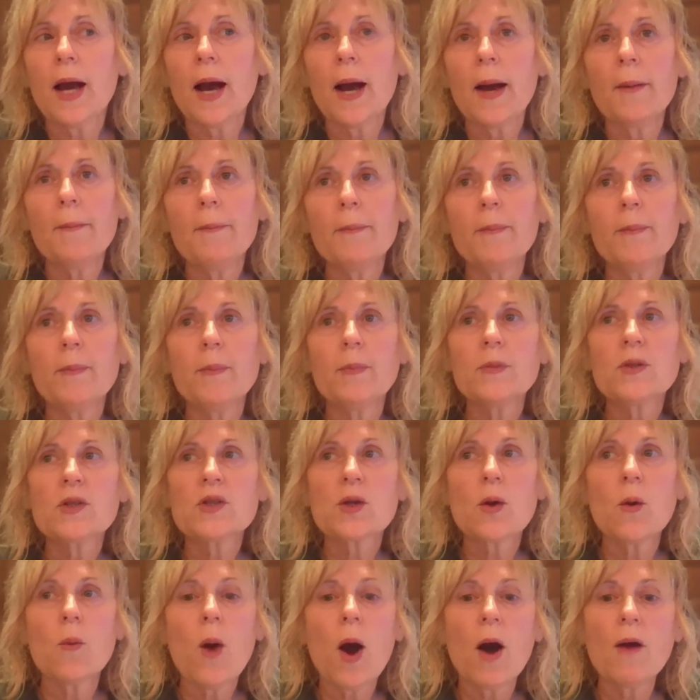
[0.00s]
Um,
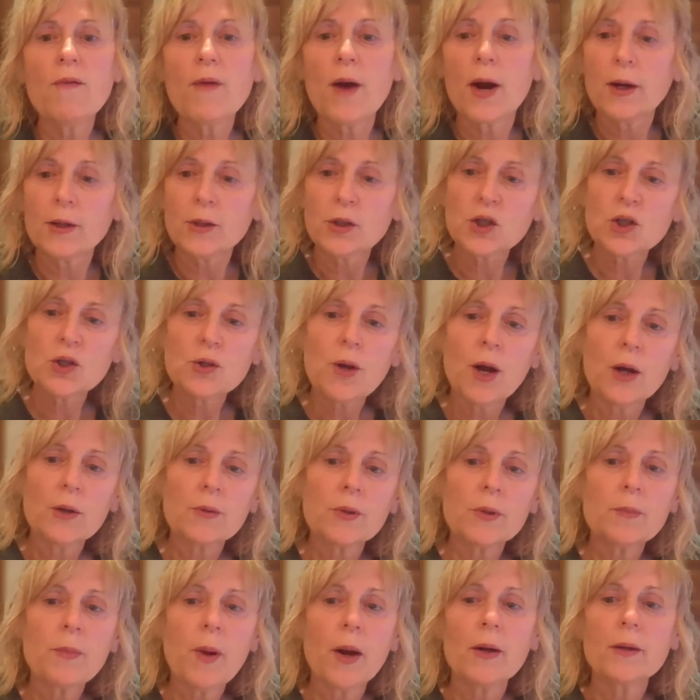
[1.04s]
so of our
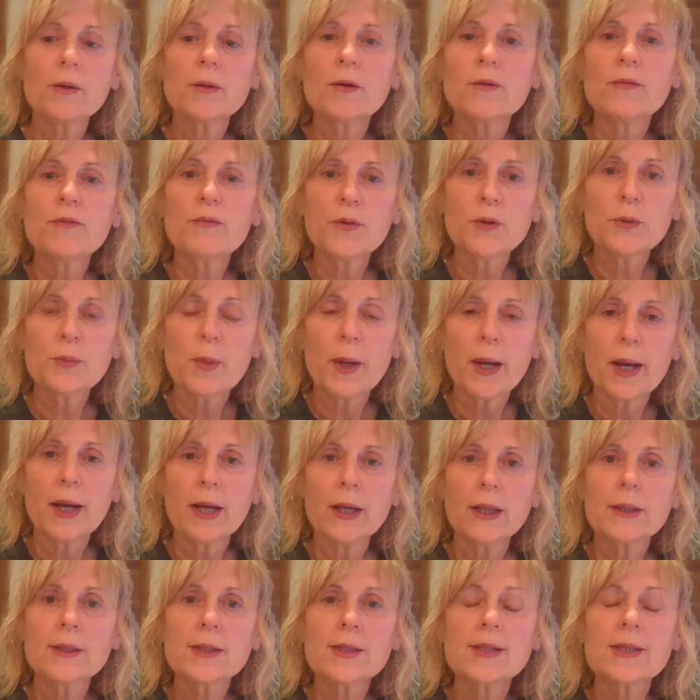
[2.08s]
200 partner food
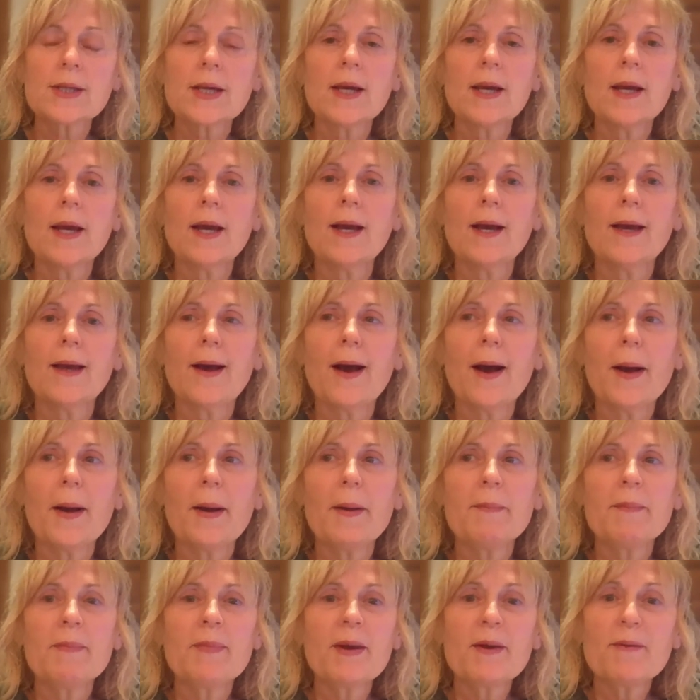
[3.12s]
banks,
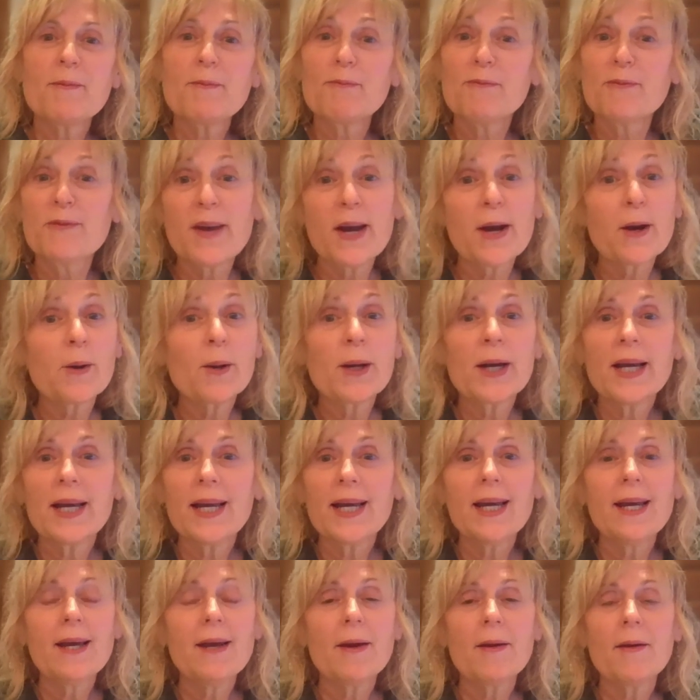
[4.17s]
um, they
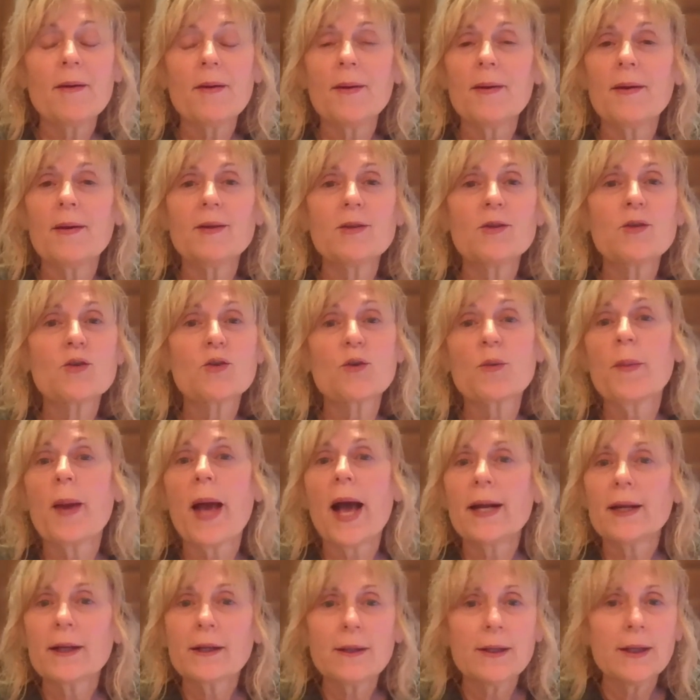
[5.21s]
vary
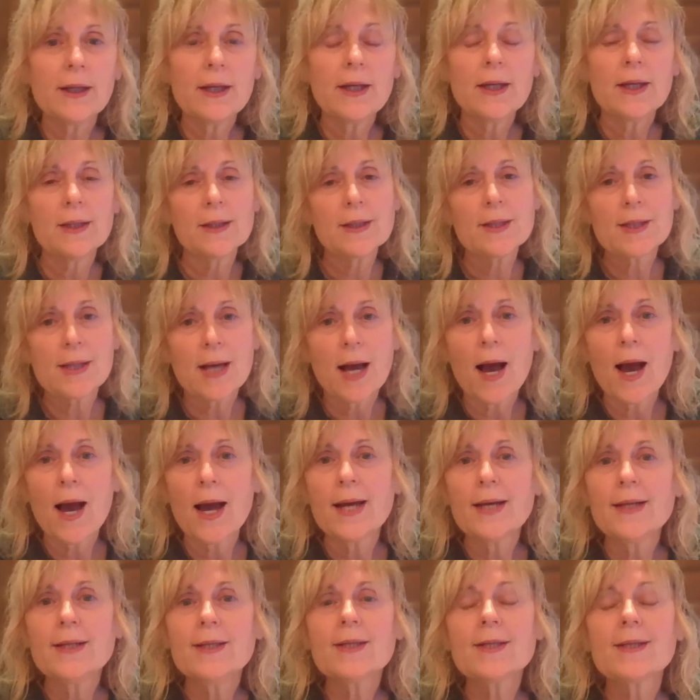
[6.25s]
dramatically in
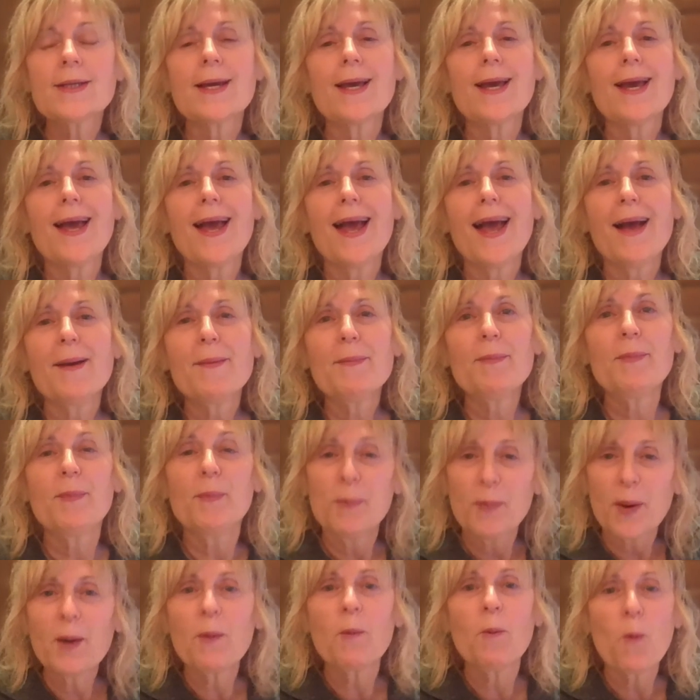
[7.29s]
size,
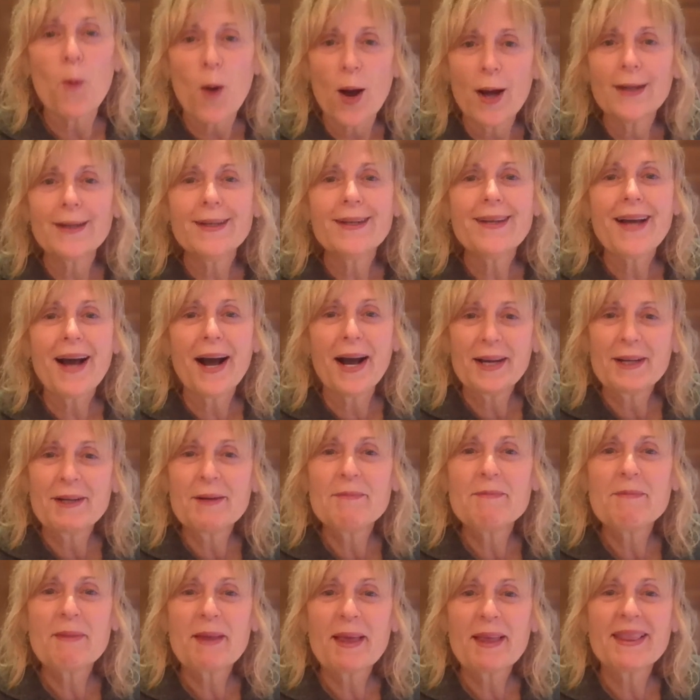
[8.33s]
but one
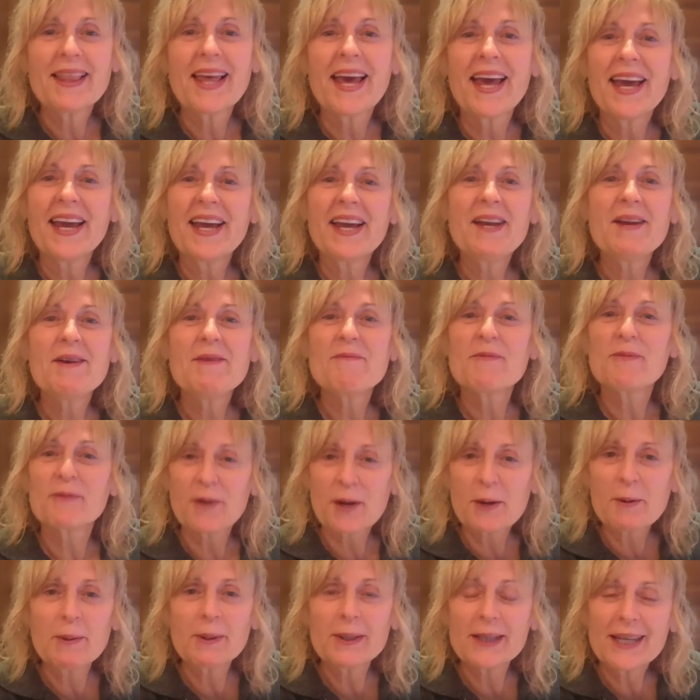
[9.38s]
item that they
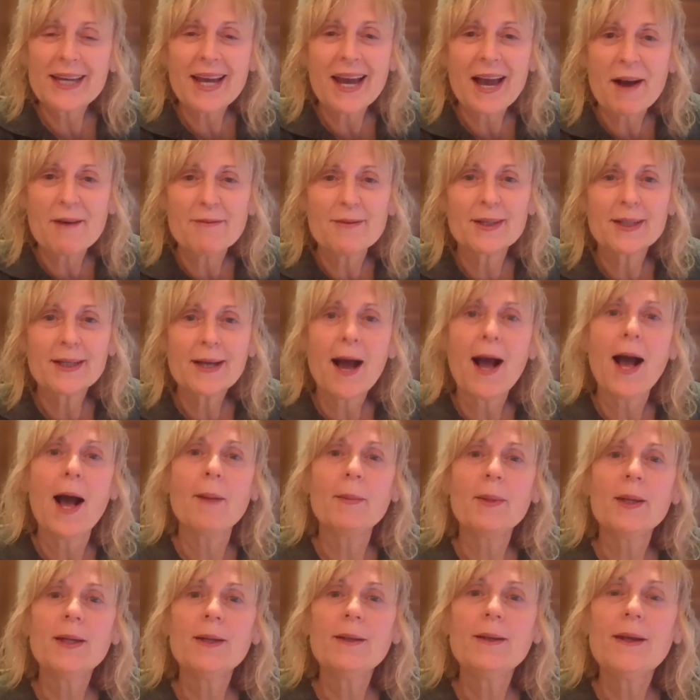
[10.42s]
frequently have in
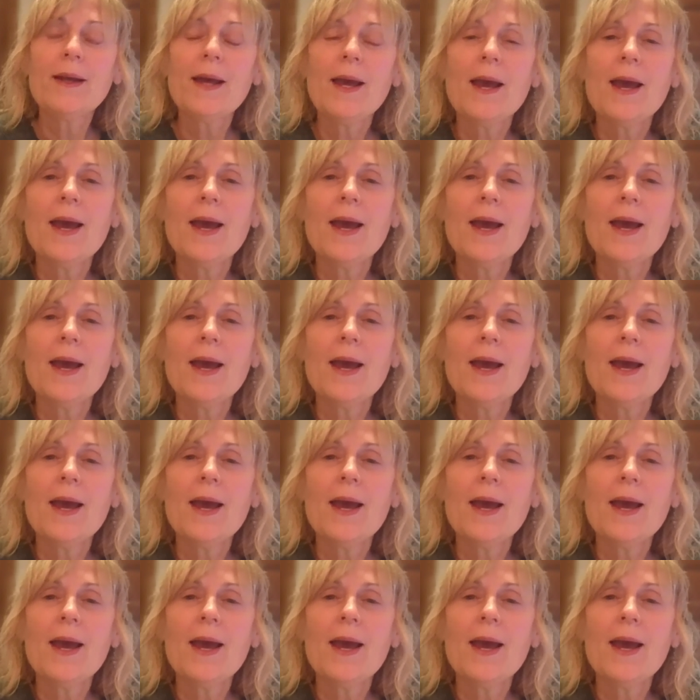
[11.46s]
common